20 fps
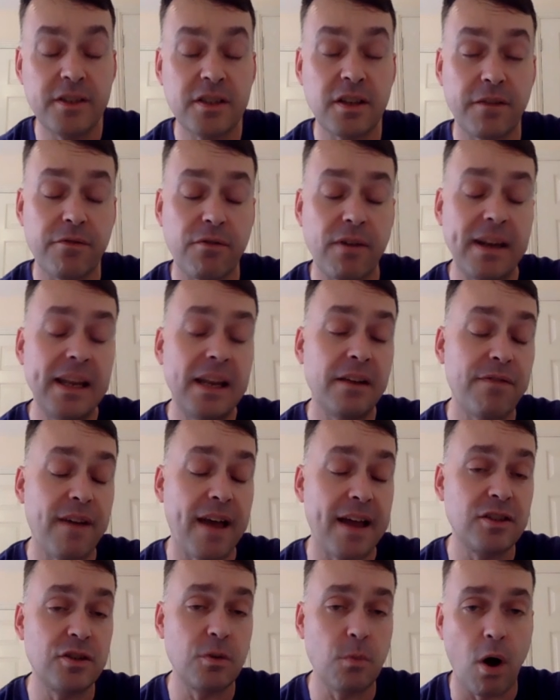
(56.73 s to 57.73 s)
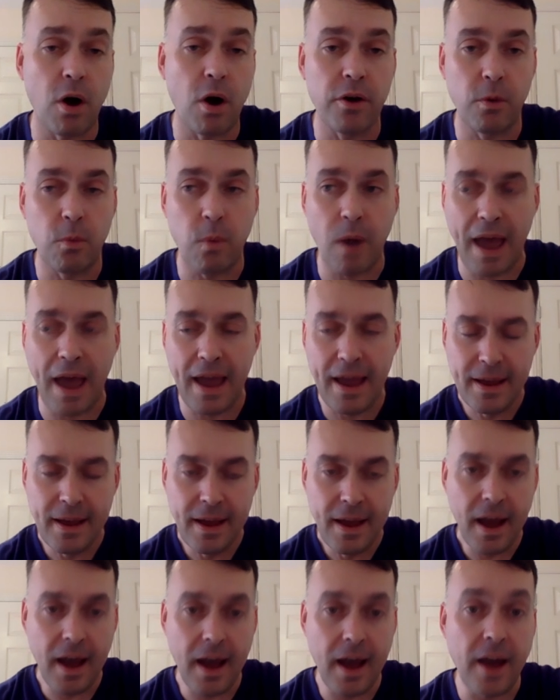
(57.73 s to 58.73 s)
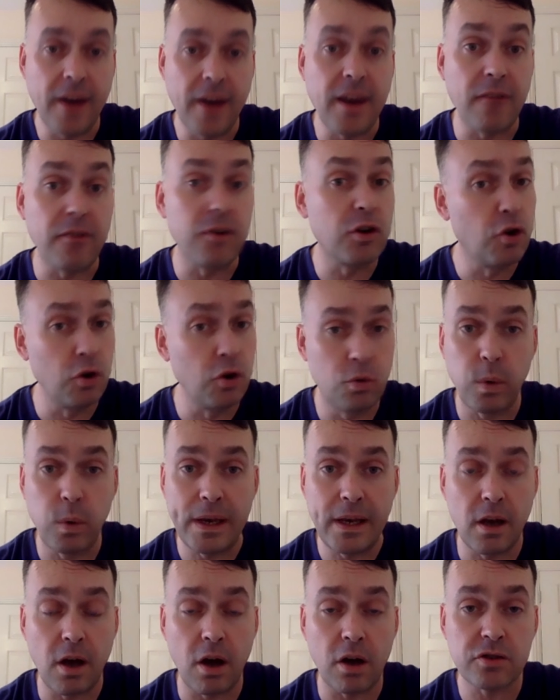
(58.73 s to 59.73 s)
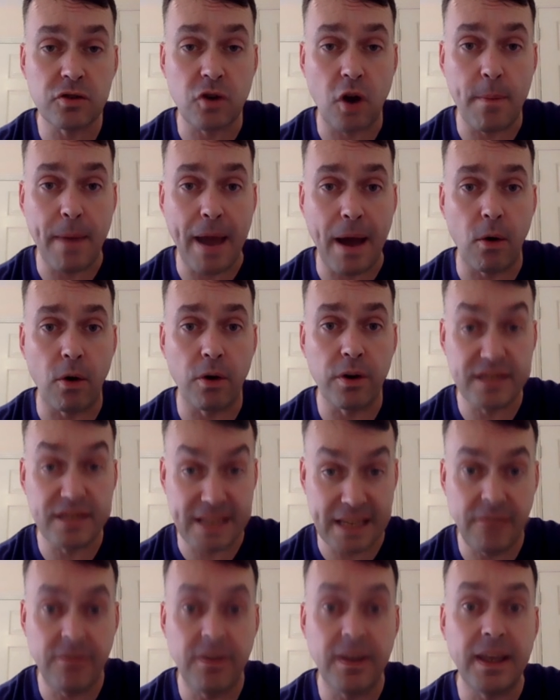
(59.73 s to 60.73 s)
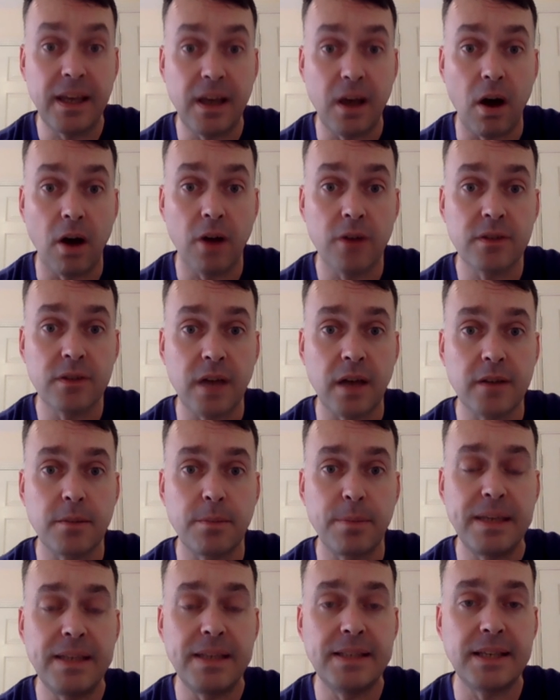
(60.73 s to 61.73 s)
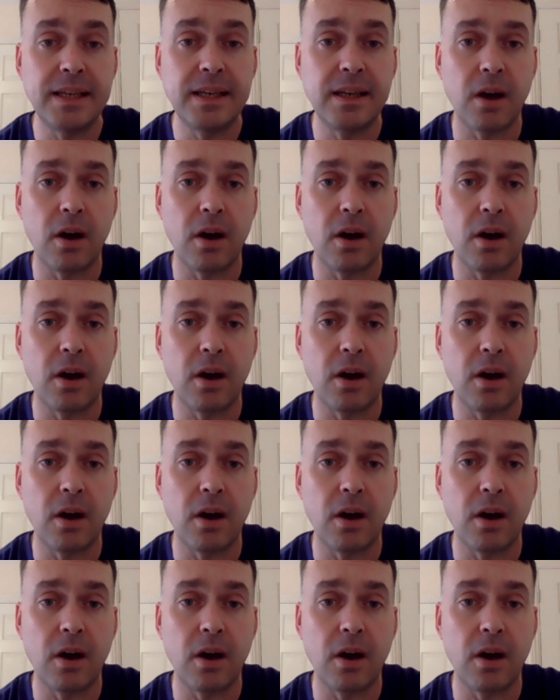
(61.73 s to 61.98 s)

So, for any of the fans who aren't aware, uh, another good win last time out on a TV card. So, it's a BT yeah.